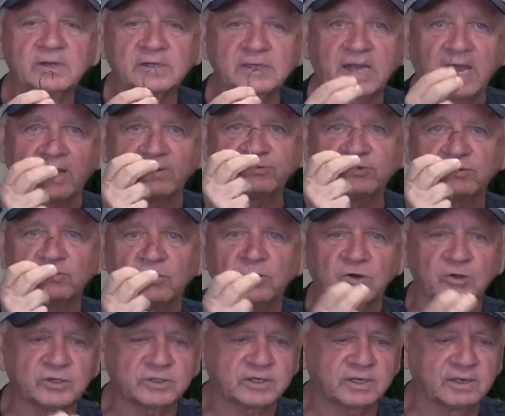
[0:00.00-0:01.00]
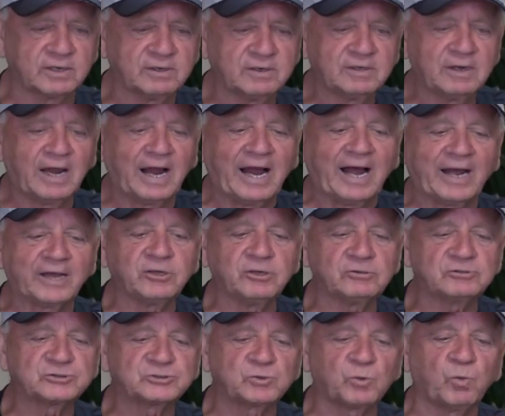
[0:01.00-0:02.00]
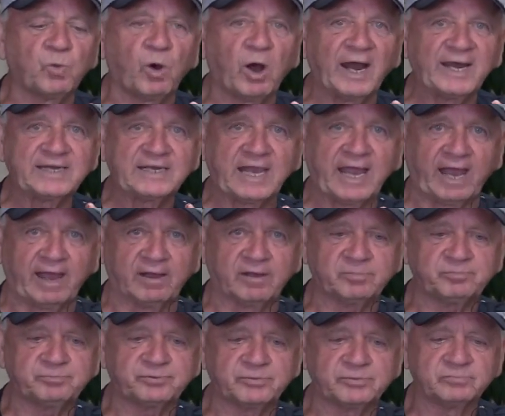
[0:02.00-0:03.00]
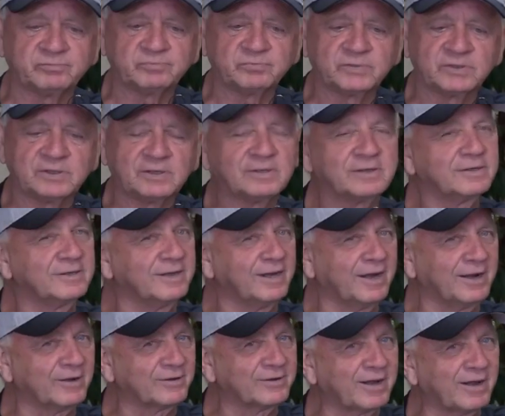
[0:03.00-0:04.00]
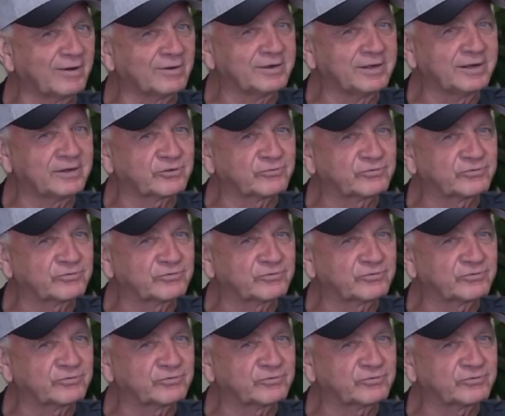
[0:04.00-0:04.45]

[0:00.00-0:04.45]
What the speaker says: Got the hook. I use a wide gap. Now down here,